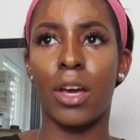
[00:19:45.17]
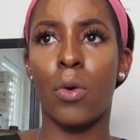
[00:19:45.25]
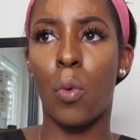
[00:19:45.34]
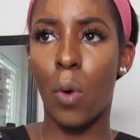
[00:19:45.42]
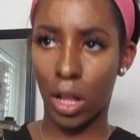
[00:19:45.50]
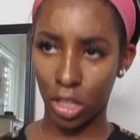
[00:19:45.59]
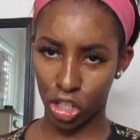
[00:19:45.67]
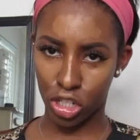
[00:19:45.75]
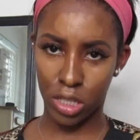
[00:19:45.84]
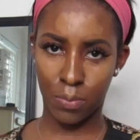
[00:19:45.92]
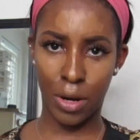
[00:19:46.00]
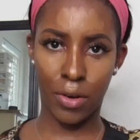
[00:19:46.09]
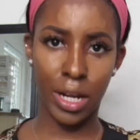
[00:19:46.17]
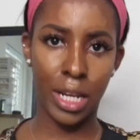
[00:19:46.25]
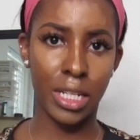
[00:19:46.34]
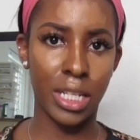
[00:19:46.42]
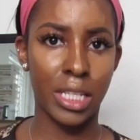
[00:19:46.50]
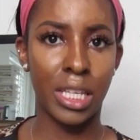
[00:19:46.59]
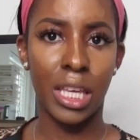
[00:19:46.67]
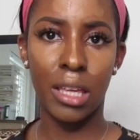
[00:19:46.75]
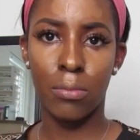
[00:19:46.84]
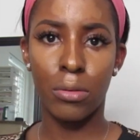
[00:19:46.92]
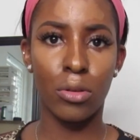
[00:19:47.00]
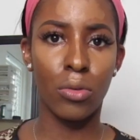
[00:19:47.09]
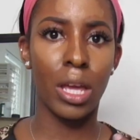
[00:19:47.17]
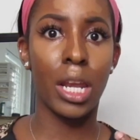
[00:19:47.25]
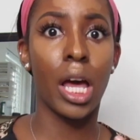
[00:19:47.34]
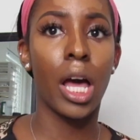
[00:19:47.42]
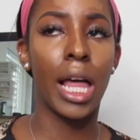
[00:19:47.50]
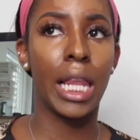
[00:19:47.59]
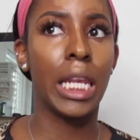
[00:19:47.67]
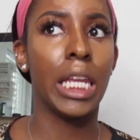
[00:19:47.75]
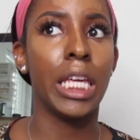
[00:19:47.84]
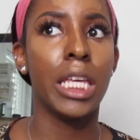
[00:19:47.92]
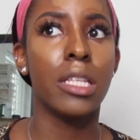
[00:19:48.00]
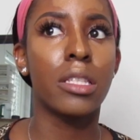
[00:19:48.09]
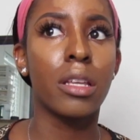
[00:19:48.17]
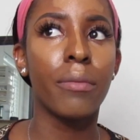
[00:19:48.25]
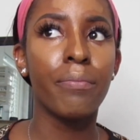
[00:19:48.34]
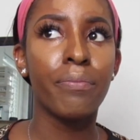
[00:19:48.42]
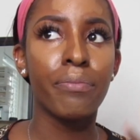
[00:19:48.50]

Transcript: quell your spirit and just keep you in a at least